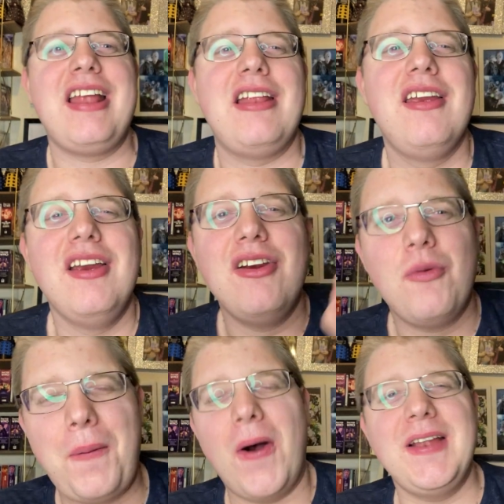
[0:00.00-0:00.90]
And then
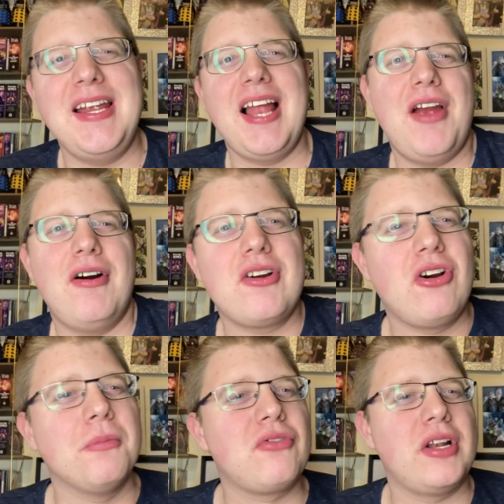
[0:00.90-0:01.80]
Polly later on
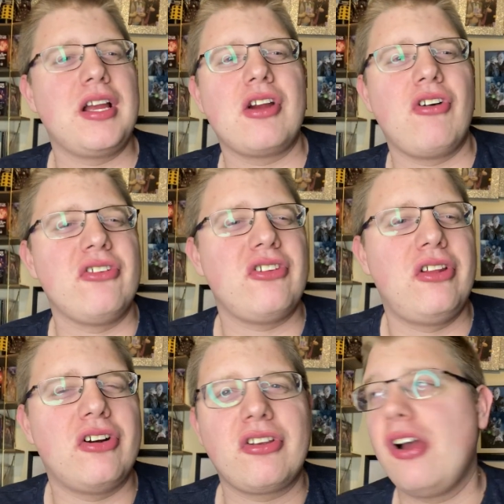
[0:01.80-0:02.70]
comes running across and
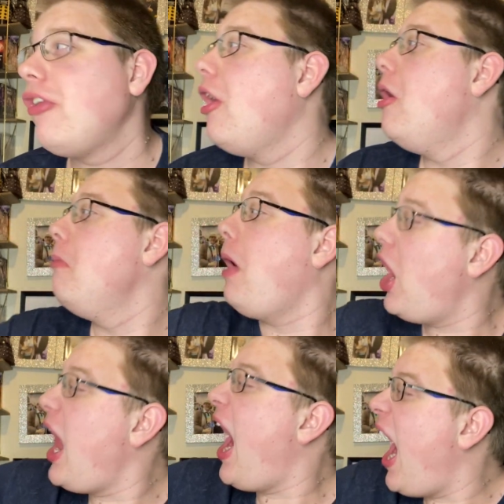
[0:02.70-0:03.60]
the Doctor goes,
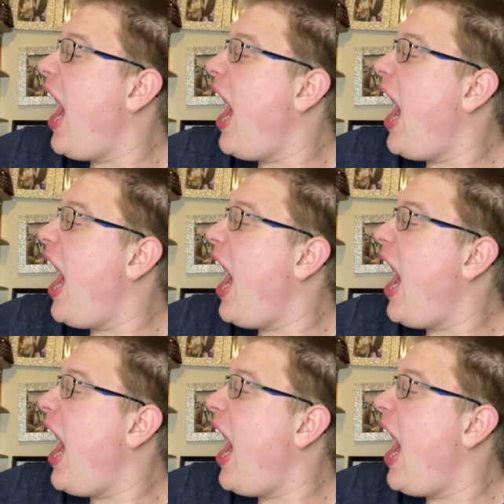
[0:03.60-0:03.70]
"Polly."